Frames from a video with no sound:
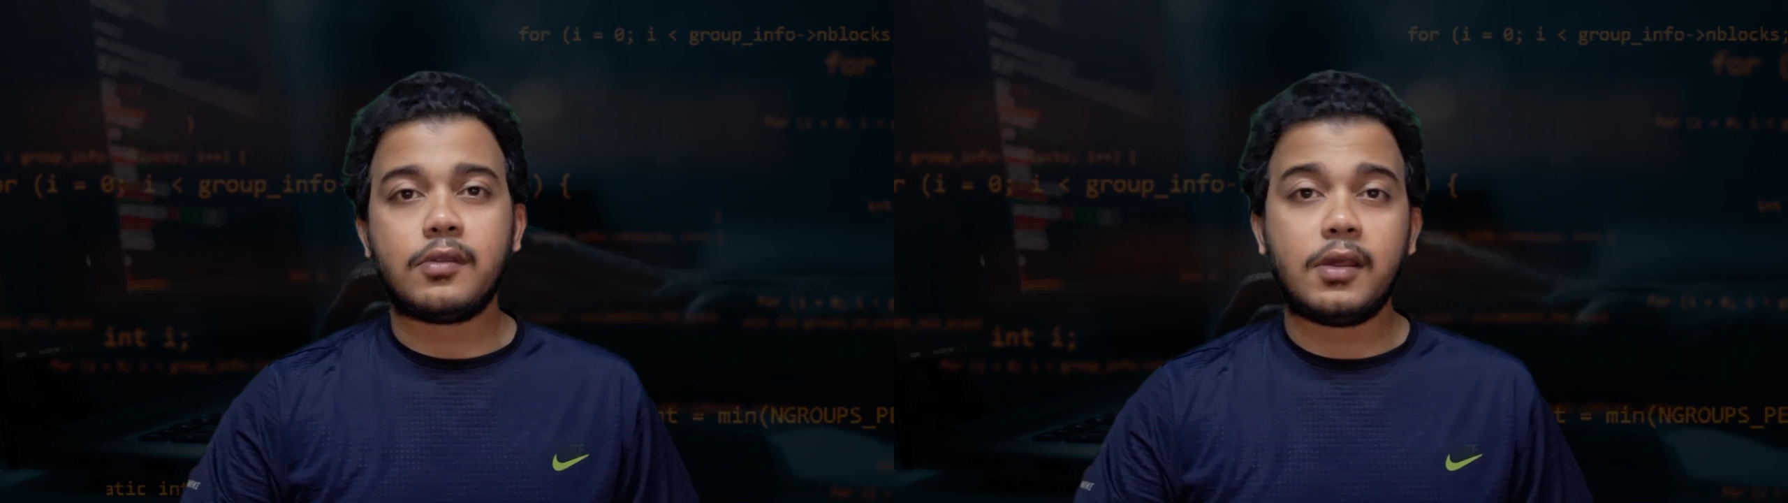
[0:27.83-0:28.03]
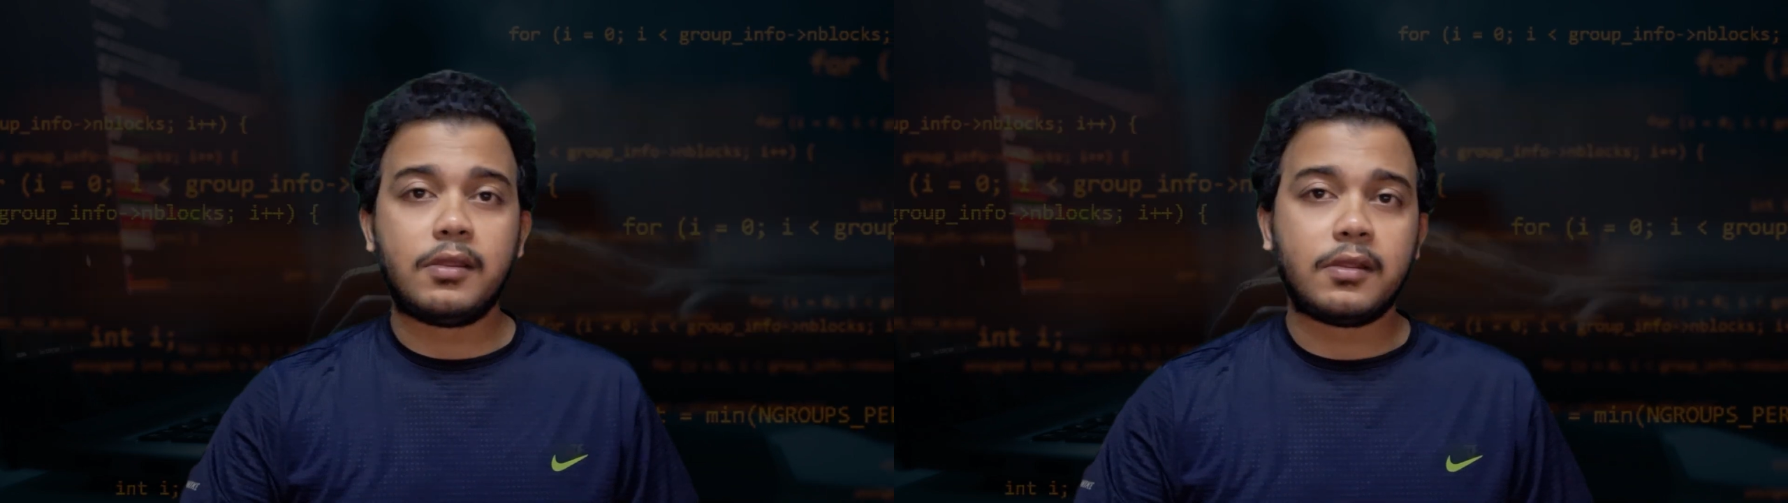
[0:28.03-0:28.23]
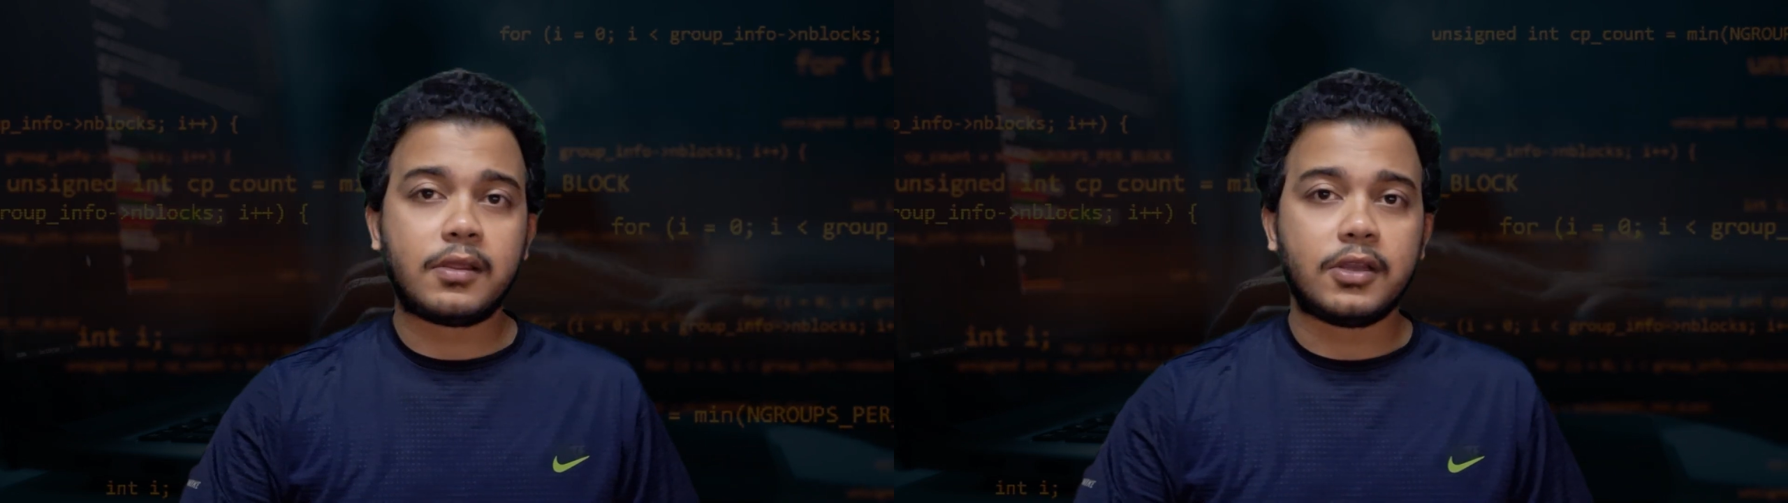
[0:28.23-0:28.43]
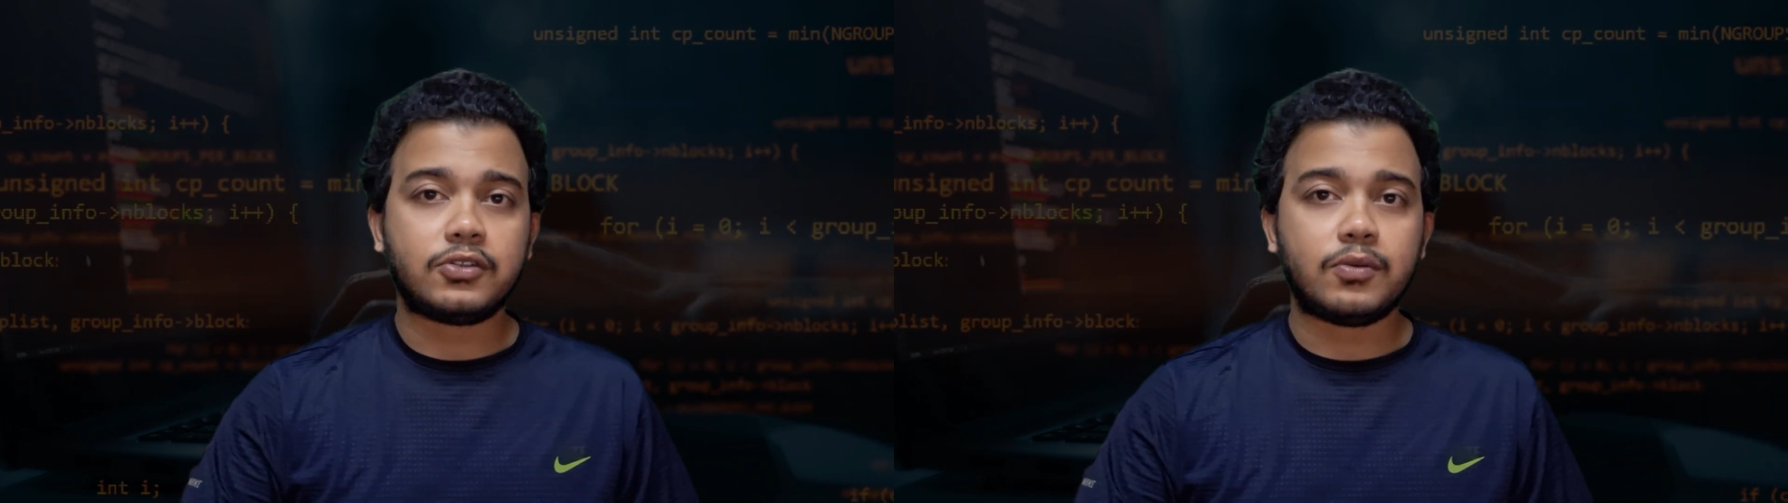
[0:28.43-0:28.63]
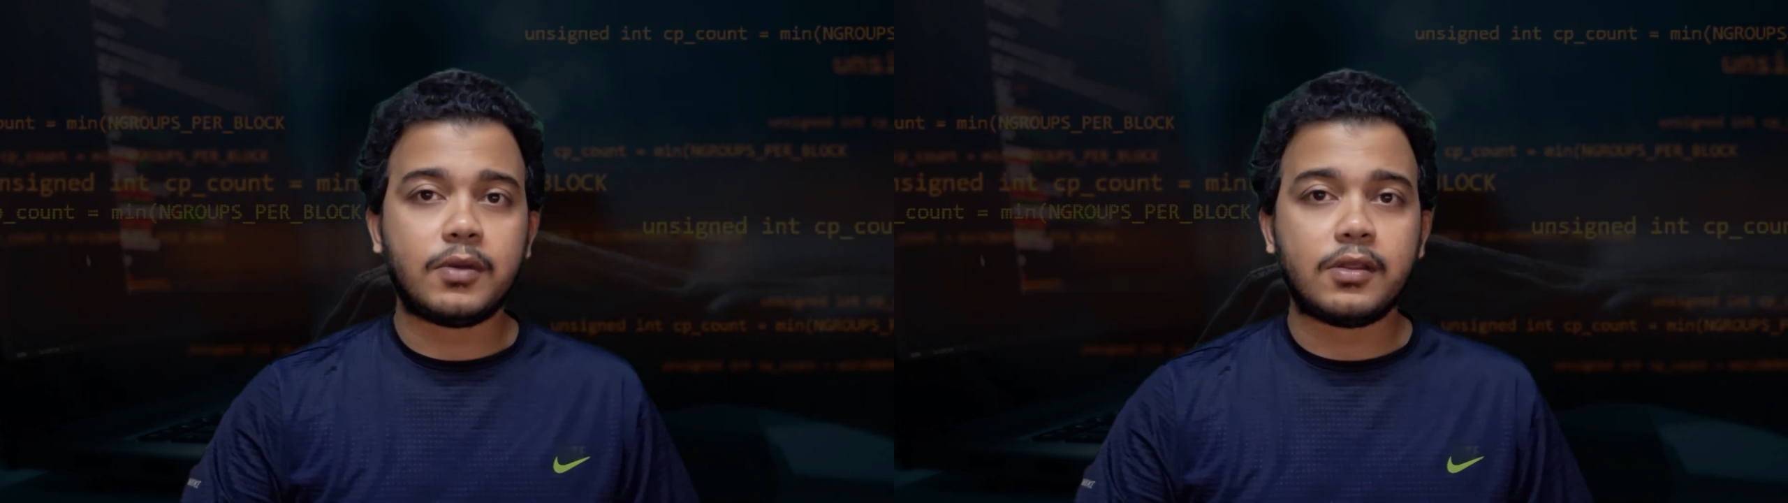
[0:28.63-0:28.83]
CSS
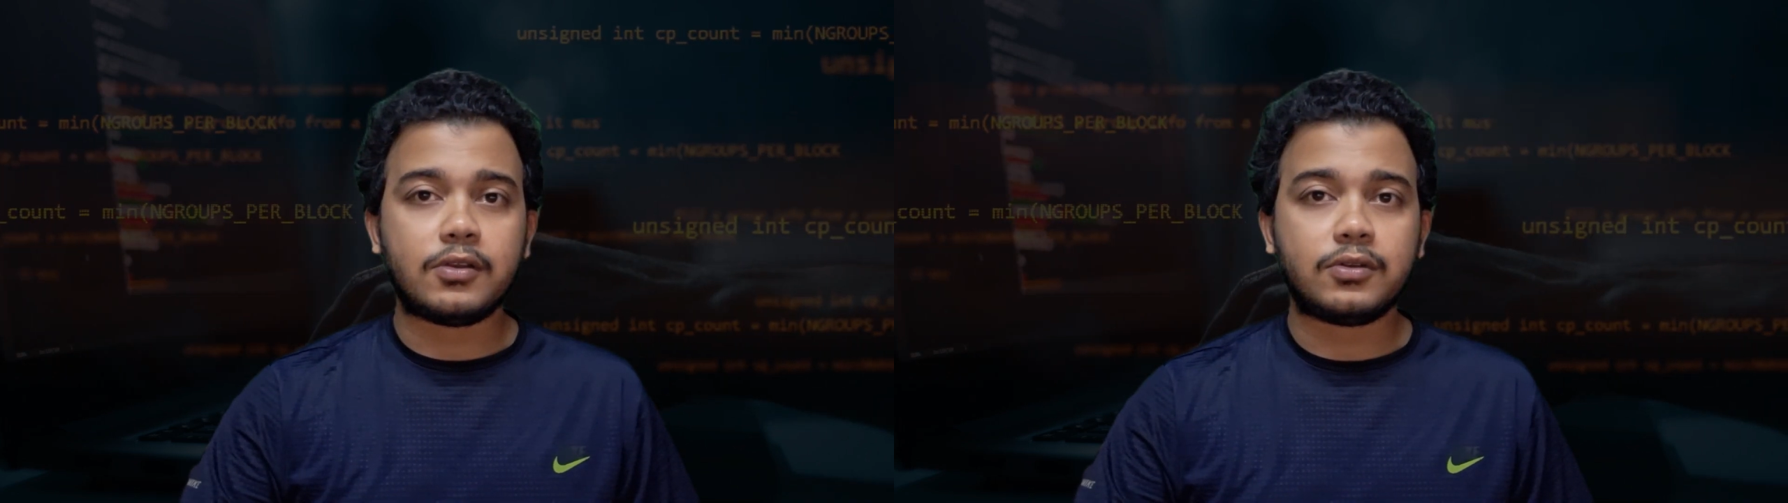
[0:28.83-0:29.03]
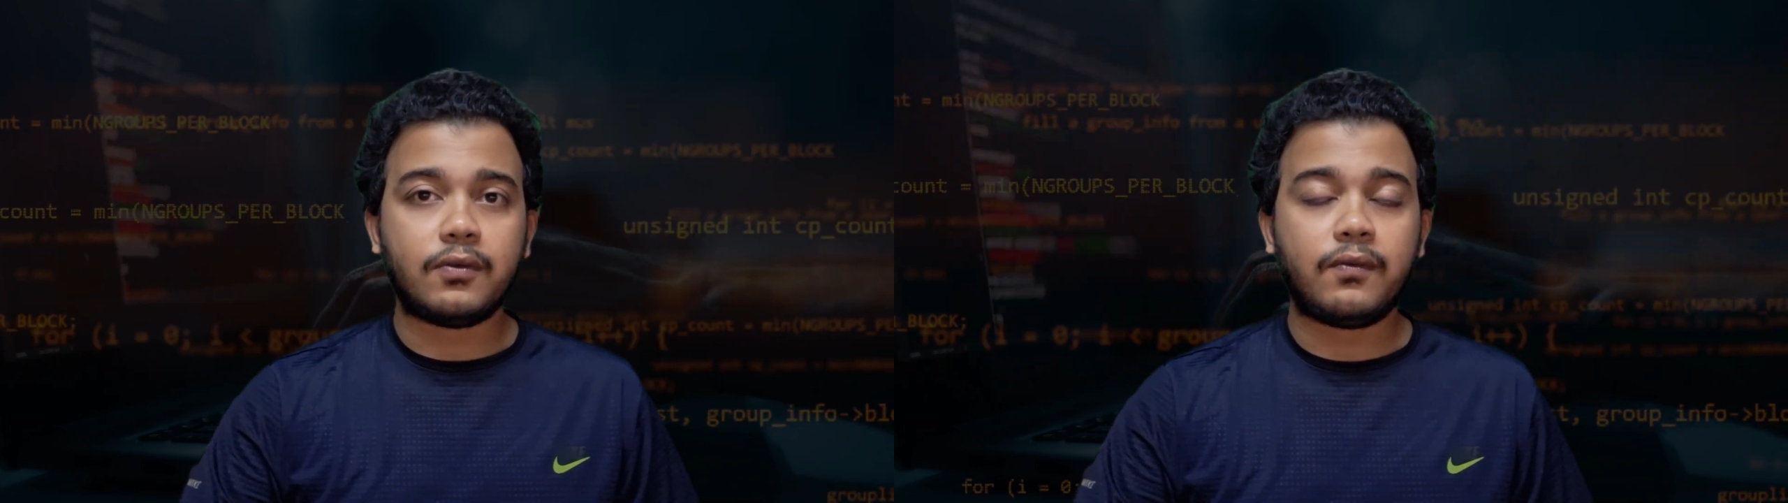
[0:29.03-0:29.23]
customization,